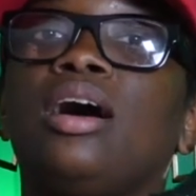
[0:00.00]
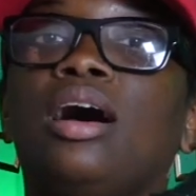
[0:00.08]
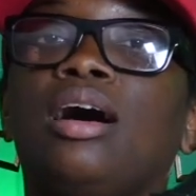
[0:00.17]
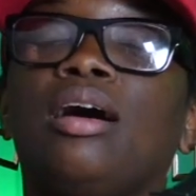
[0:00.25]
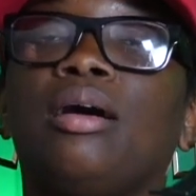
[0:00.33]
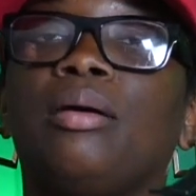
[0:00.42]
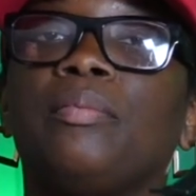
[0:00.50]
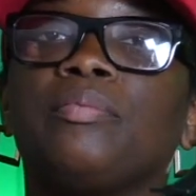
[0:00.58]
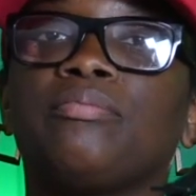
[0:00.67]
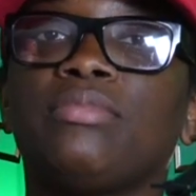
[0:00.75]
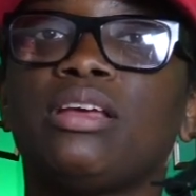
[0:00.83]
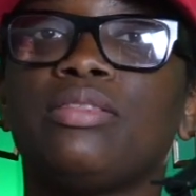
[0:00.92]

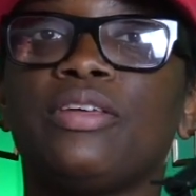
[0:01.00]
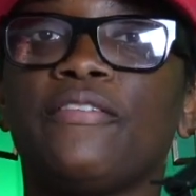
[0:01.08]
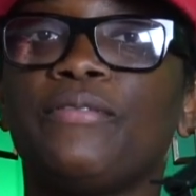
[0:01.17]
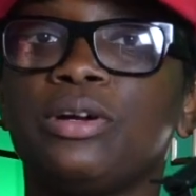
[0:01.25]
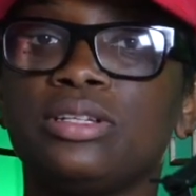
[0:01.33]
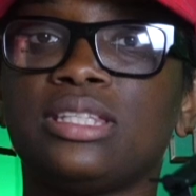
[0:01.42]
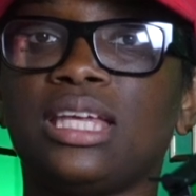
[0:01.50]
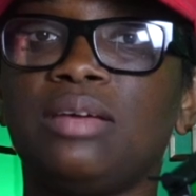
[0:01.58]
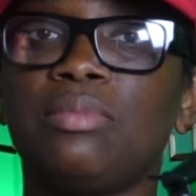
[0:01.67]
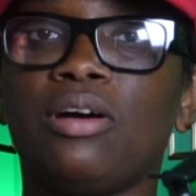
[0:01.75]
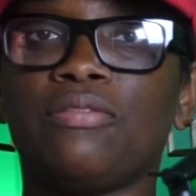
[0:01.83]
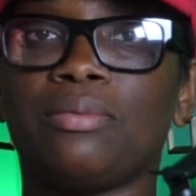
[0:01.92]
um, their first
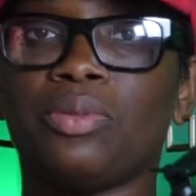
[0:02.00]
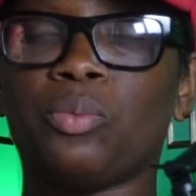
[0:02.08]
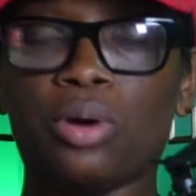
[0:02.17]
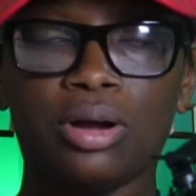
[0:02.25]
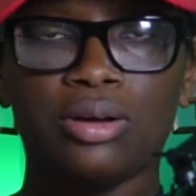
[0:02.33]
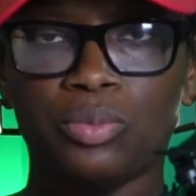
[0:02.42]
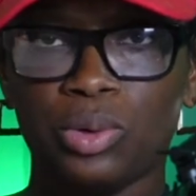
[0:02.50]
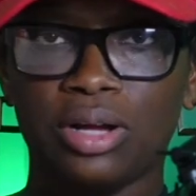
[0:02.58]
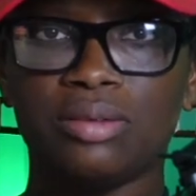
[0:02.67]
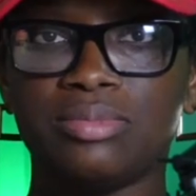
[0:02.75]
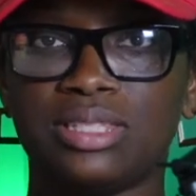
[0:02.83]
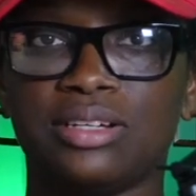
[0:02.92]
email from the work
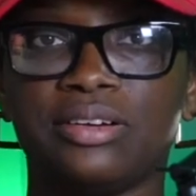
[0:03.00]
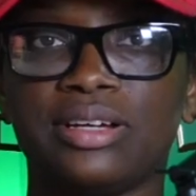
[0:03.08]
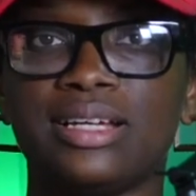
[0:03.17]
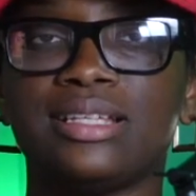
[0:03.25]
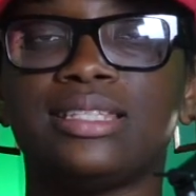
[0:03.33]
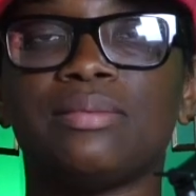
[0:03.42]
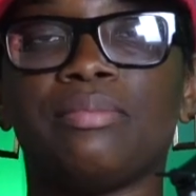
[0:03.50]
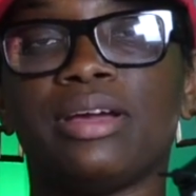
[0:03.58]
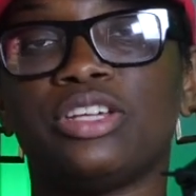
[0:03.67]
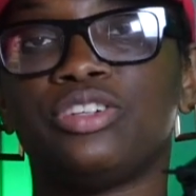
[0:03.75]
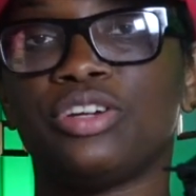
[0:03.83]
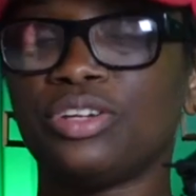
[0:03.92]
welcome series,
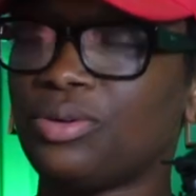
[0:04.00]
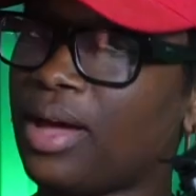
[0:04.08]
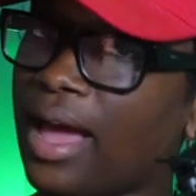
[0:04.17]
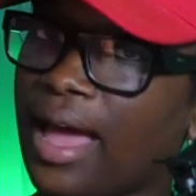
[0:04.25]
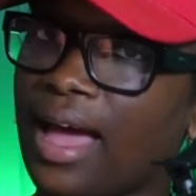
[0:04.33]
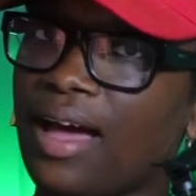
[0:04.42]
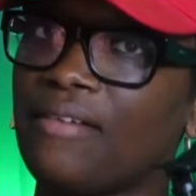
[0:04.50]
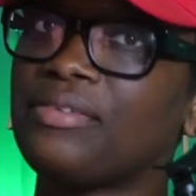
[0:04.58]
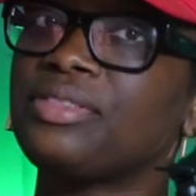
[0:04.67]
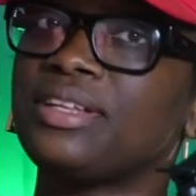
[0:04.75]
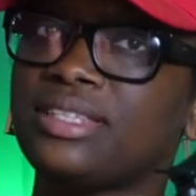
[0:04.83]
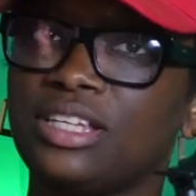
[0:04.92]
make sure you
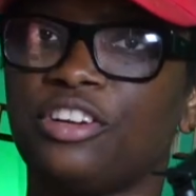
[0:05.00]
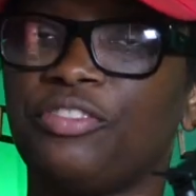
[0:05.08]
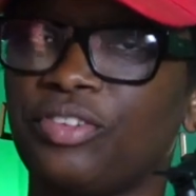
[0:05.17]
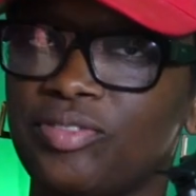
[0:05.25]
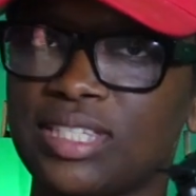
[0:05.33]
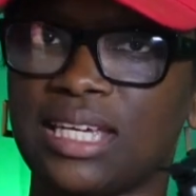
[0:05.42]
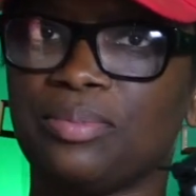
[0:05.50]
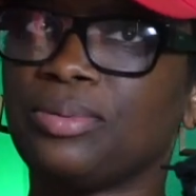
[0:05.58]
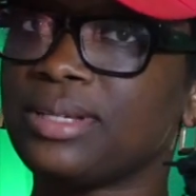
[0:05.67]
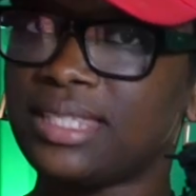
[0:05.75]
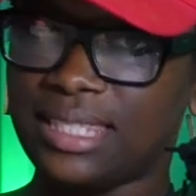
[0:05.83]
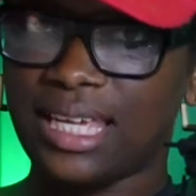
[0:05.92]
have the 10 or
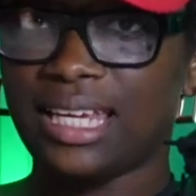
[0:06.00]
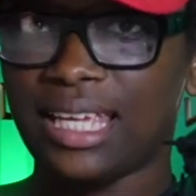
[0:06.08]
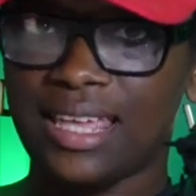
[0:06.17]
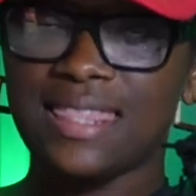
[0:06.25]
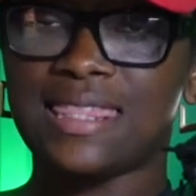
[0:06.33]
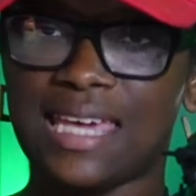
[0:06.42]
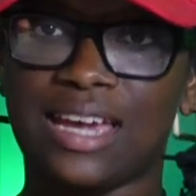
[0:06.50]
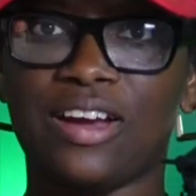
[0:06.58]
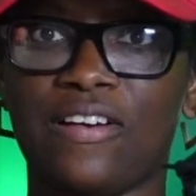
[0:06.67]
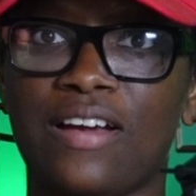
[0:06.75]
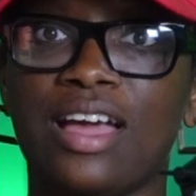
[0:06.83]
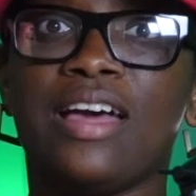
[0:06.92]
15% in
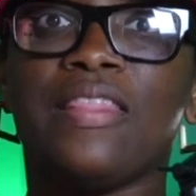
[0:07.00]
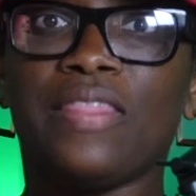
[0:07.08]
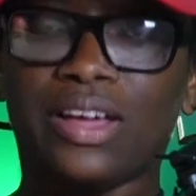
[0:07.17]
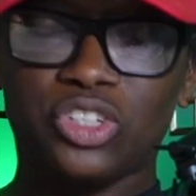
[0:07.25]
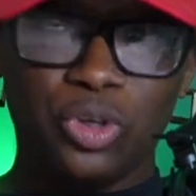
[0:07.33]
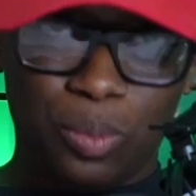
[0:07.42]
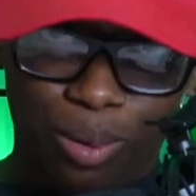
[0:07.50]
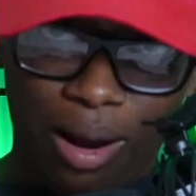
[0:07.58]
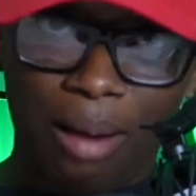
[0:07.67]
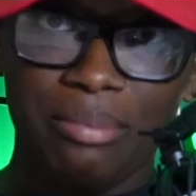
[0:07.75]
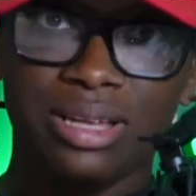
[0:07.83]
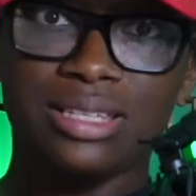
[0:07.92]
there that you
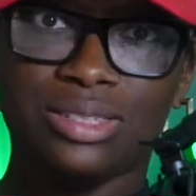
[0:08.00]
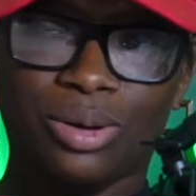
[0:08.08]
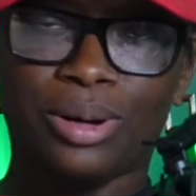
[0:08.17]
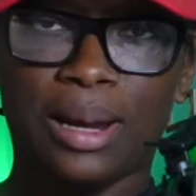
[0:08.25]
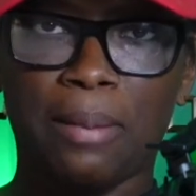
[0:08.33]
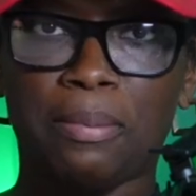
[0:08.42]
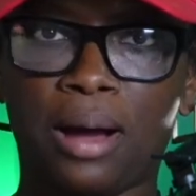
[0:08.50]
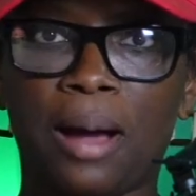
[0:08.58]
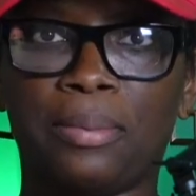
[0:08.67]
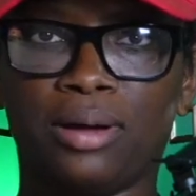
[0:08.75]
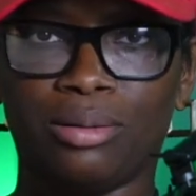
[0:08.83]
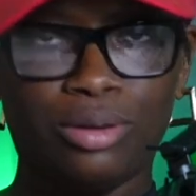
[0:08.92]
promised on that
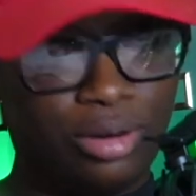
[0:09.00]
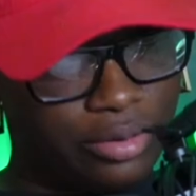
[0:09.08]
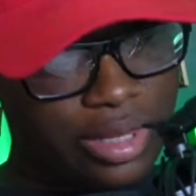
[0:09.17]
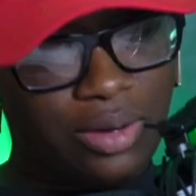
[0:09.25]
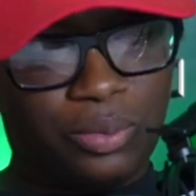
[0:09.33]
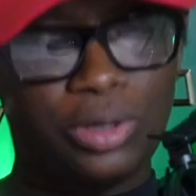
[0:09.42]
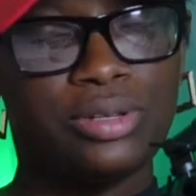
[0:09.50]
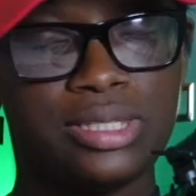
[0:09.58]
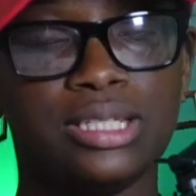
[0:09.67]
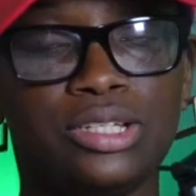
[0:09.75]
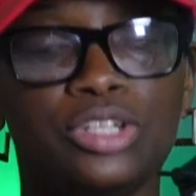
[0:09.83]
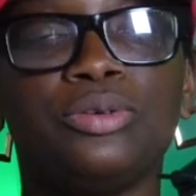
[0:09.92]
pop-up or they will
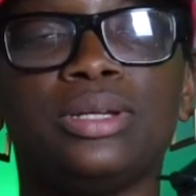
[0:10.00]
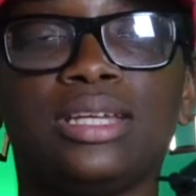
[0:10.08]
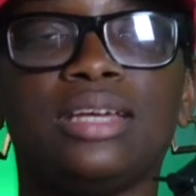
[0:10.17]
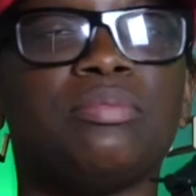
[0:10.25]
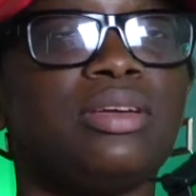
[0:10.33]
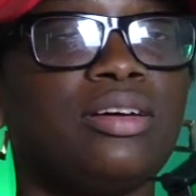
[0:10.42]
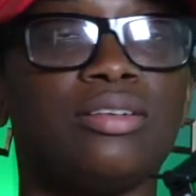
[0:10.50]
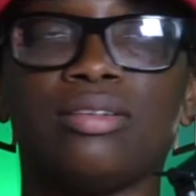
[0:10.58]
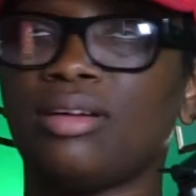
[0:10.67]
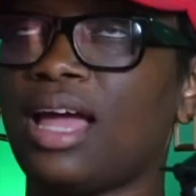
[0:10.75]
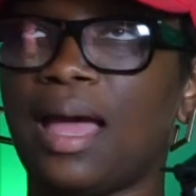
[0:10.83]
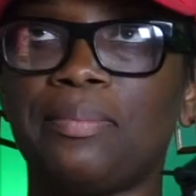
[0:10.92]
send you an
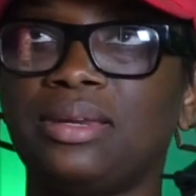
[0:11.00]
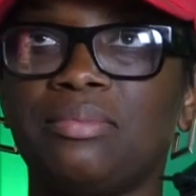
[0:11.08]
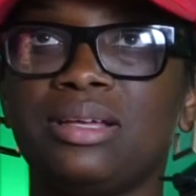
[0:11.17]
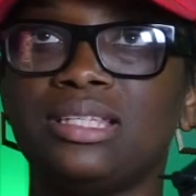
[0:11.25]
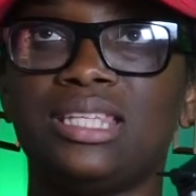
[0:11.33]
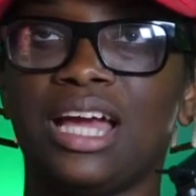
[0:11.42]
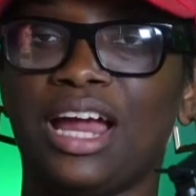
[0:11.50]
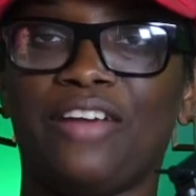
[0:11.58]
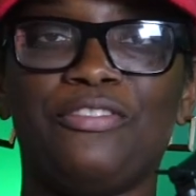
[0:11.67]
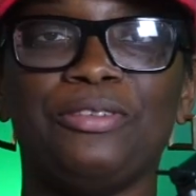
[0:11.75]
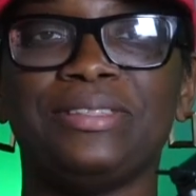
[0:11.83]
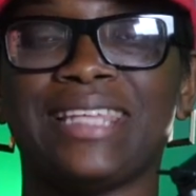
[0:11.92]
email. Happened to me
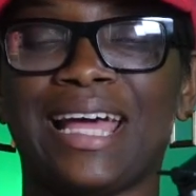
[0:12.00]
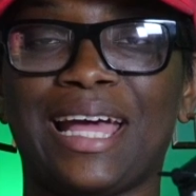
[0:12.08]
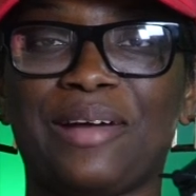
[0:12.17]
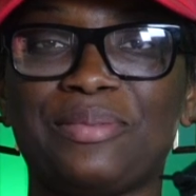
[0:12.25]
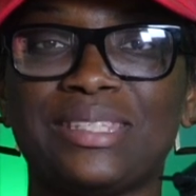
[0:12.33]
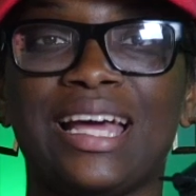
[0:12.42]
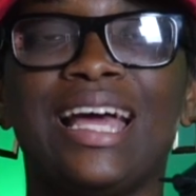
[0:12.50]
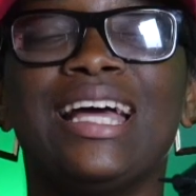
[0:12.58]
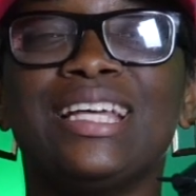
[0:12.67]
several times.